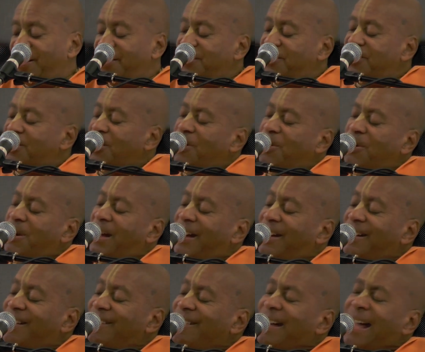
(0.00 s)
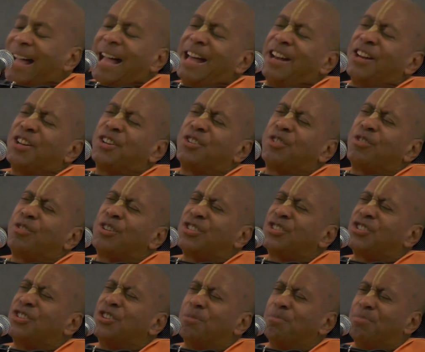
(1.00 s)
So I had a
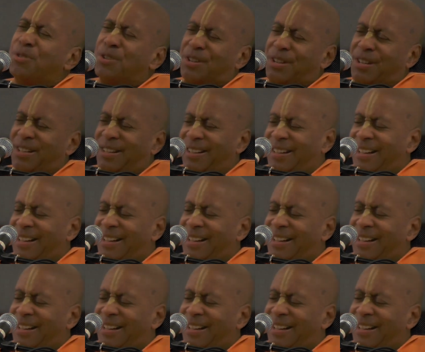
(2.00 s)
Krishna book,